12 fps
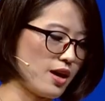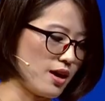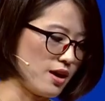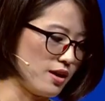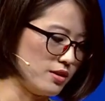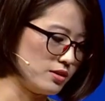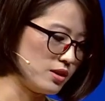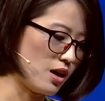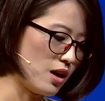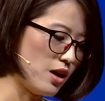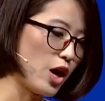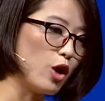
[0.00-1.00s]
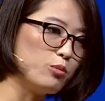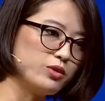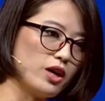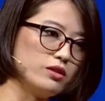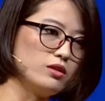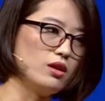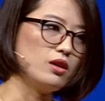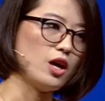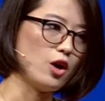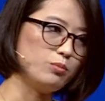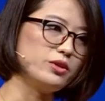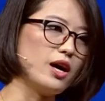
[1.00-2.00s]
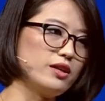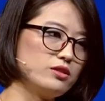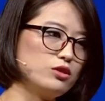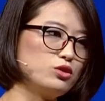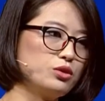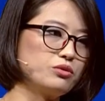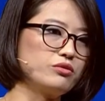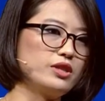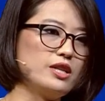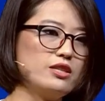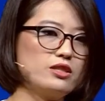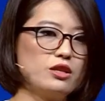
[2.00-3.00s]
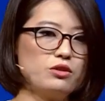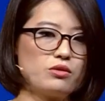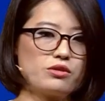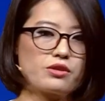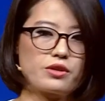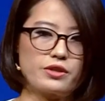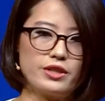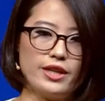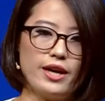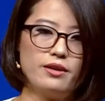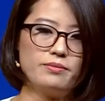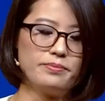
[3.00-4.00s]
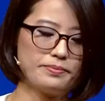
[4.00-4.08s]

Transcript: and uh, helped, uh, helped us to release in North Korea.